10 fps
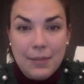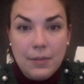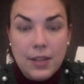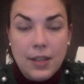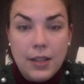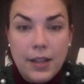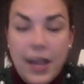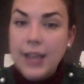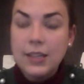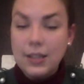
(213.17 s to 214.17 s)
He'll
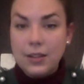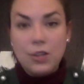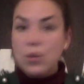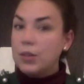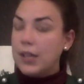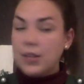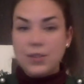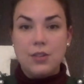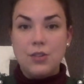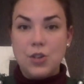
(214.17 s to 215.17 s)
add new layers
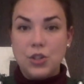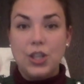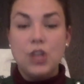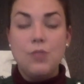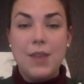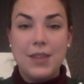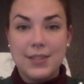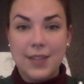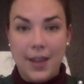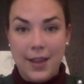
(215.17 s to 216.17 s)
here and there. So like you make the
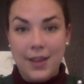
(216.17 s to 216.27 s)
sky,